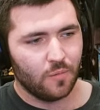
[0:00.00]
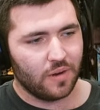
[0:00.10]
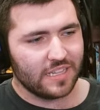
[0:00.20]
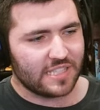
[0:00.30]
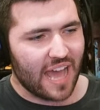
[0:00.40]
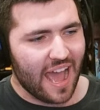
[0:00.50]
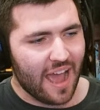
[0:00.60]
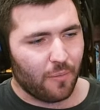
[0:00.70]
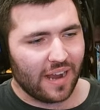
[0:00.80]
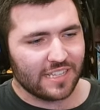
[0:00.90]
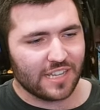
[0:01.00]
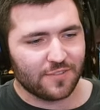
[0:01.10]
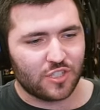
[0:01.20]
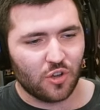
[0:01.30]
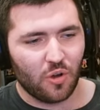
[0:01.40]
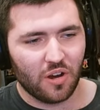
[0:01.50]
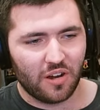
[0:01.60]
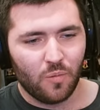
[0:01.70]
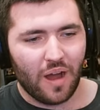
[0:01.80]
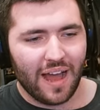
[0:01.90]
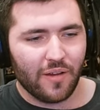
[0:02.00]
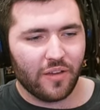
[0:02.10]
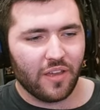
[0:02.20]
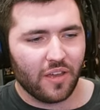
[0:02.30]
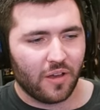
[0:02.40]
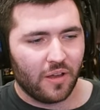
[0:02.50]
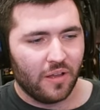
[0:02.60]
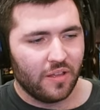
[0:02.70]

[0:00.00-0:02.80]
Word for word: What is that? Why does he have a sword? Why? Ugh.